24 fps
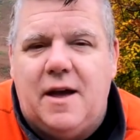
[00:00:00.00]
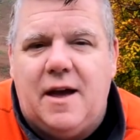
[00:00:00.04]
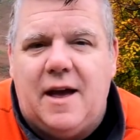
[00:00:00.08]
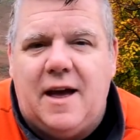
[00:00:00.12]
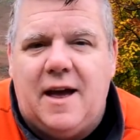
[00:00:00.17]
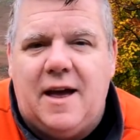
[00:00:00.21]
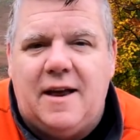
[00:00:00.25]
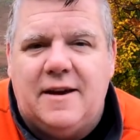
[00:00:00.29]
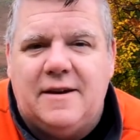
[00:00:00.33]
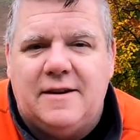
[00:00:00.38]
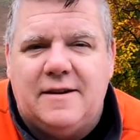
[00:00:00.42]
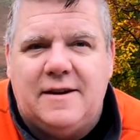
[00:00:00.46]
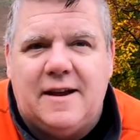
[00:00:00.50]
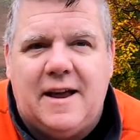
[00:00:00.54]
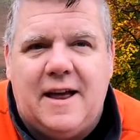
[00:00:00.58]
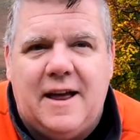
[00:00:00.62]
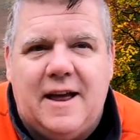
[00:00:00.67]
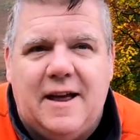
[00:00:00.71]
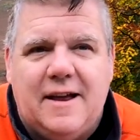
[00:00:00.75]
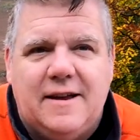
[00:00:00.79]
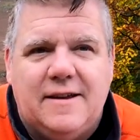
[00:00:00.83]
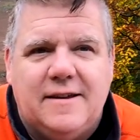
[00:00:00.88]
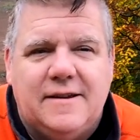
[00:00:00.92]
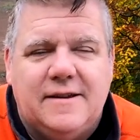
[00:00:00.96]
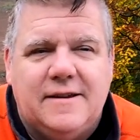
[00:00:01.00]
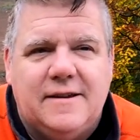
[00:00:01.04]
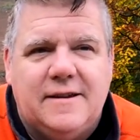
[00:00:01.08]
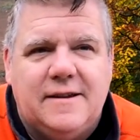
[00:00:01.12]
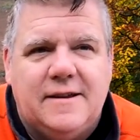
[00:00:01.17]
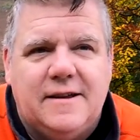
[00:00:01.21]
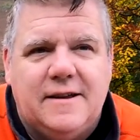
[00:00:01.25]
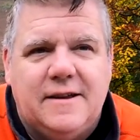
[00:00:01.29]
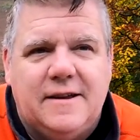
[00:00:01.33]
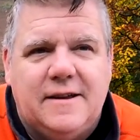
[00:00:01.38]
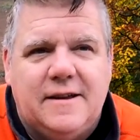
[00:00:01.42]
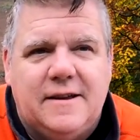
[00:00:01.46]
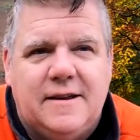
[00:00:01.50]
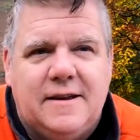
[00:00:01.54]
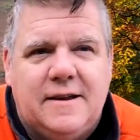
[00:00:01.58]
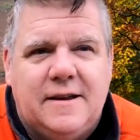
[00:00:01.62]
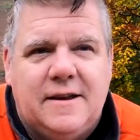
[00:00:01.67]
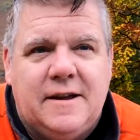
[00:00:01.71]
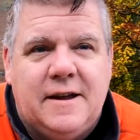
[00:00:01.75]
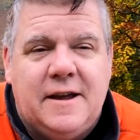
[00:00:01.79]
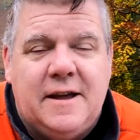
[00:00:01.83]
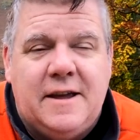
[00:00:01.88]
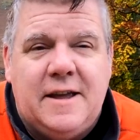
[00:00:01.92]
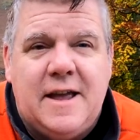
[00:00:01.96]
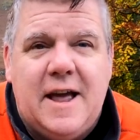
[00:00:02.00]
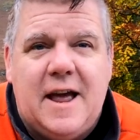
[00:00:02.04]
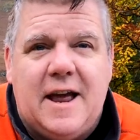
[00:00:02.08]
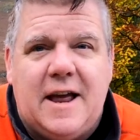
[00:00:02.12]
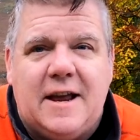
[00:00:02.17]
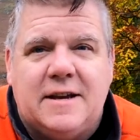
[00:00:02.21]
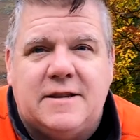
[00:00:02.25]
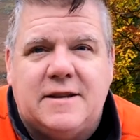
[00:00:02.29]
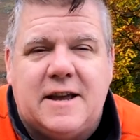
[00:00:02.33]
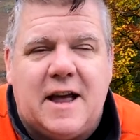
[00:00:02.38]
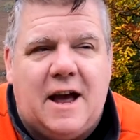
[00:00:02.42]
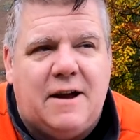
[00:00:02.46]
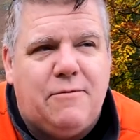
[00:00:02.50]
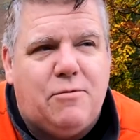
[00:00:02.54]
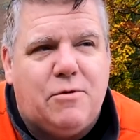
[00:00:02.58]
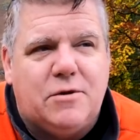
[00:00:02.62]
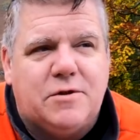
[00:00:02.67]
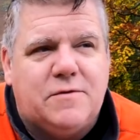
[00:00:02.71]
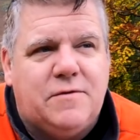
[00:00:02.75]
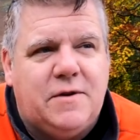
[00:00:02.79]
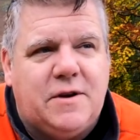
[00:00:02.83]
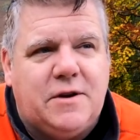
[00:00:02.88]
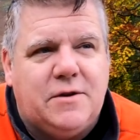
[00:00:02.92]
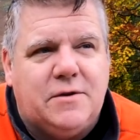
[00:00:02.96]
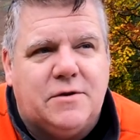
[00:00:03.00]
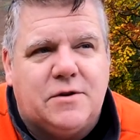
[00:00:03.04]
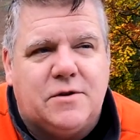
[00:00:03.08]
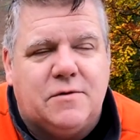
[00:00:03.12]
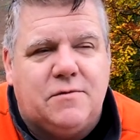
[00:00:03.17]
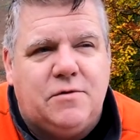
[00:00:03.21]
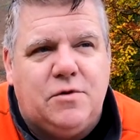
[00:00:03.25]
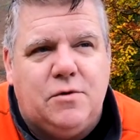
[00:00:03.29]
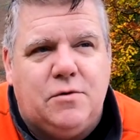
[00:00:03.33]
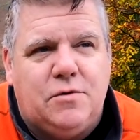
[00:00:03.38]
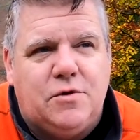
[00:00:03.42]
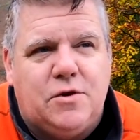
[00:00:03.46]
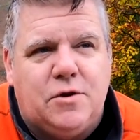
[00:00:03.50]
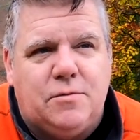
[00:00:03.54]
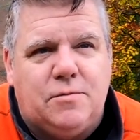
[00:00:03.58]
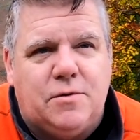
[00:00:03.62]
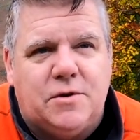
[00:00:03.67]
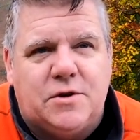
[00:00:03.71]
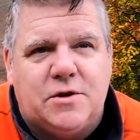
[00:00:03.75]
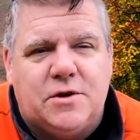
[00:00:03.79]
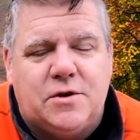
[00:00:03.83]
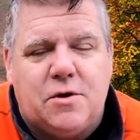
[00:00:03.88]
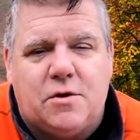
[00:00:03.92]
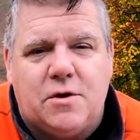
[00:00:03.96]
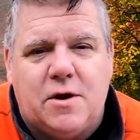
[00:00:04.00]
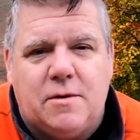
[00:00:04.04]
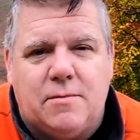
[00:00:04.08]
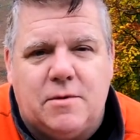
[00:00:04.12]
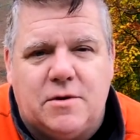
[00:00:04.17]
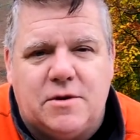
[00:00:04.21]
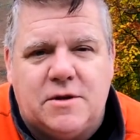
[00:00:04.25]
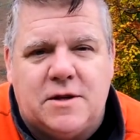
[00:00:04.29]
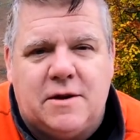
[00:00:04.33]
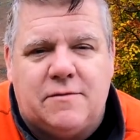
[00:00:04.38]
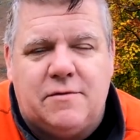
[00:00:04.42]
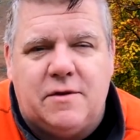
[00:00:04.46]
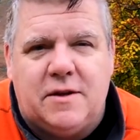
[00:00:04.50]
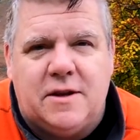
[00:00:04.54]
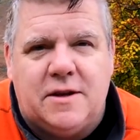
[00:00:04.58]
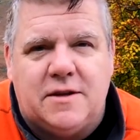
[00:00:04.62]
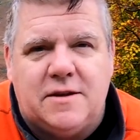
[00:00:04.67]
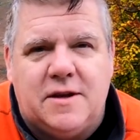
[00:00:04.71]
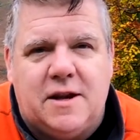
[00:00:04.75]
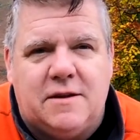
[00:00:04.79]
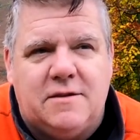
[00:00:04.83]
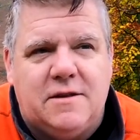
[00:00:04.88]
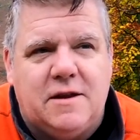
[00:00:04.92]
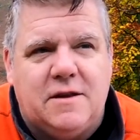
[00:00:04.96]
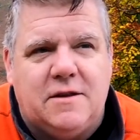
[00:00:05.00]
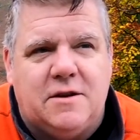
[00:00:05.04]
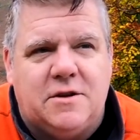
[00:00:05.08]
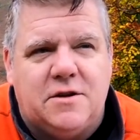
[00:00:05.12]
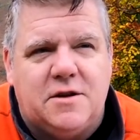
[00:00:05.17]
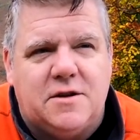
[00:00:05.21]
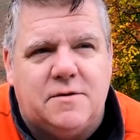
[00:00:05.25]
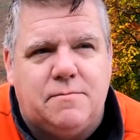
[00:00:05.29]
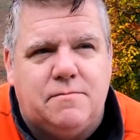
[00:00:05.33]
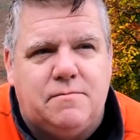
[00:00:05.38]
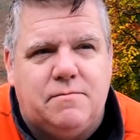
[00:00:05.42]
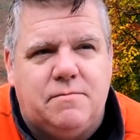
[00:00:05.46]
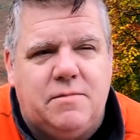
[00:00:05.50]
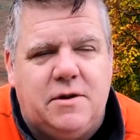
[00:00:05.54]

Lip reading: And I watch videos of YouTubers talking about stuff like this, and I think they're just,